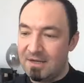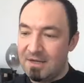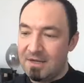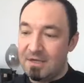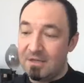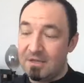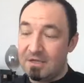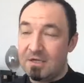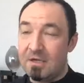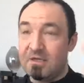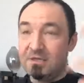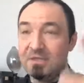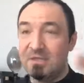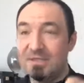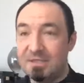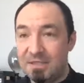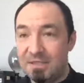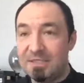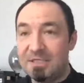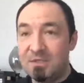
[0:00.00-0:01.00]
the
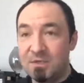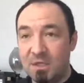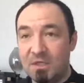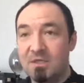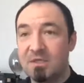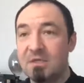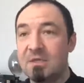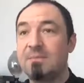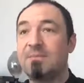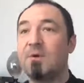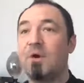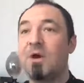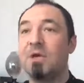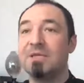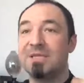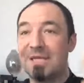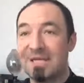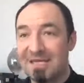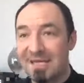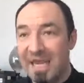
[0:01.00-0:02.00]
content is straight to the point,
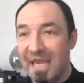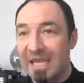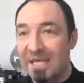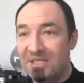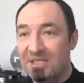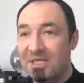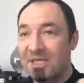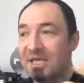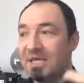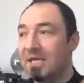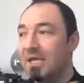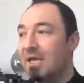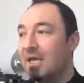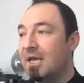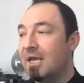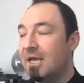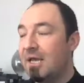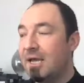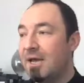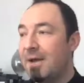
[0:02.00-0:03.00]
engaging,
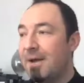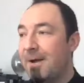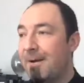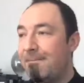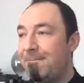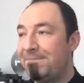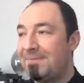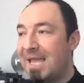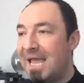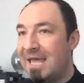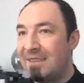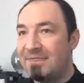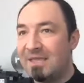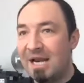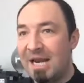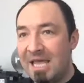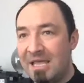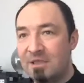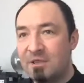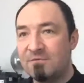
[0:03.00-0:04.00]
and the
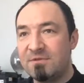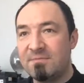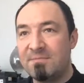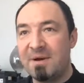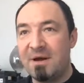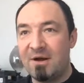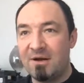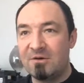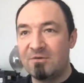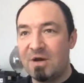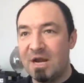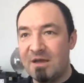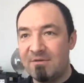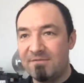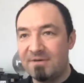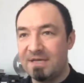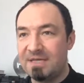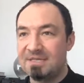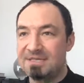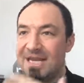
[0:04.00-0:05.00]
length of the
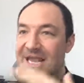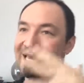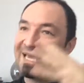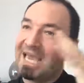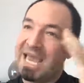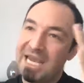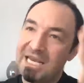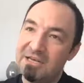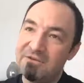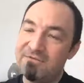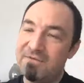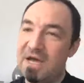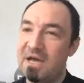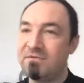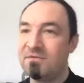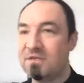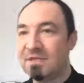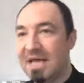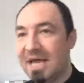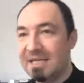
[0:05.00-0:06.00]
paragraph is like
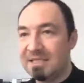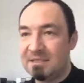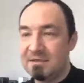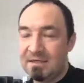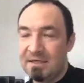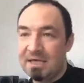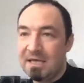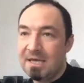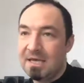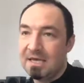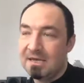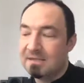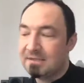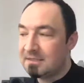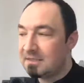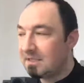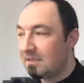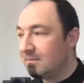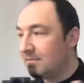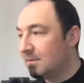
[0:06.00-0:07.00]
85 to 90
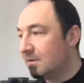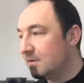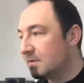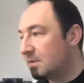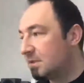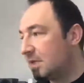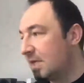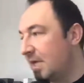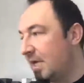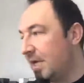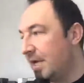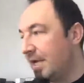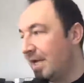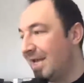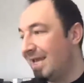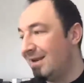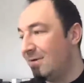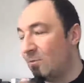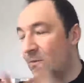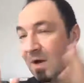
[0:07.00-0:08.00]
symbols
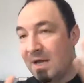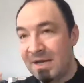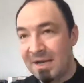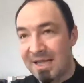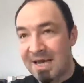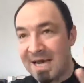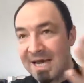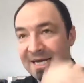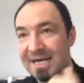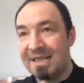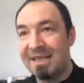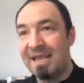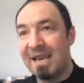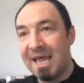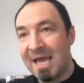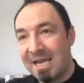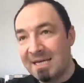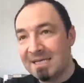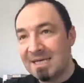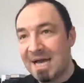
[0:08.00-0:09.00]
in one line, and the
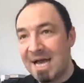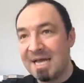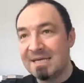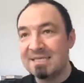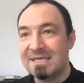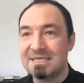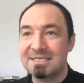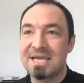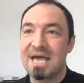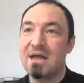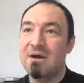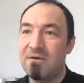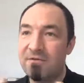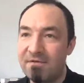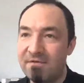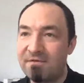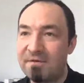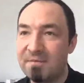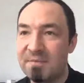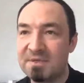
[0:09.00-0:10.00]
line height is
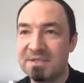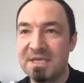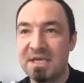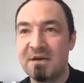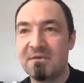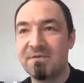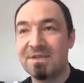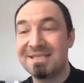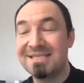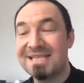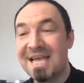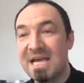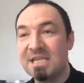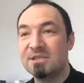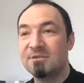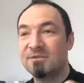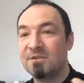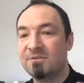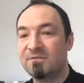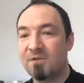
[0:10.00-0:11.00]
150% of the size
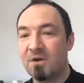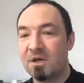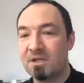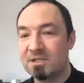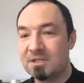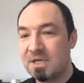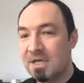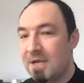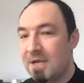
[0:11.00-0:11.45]
of the font.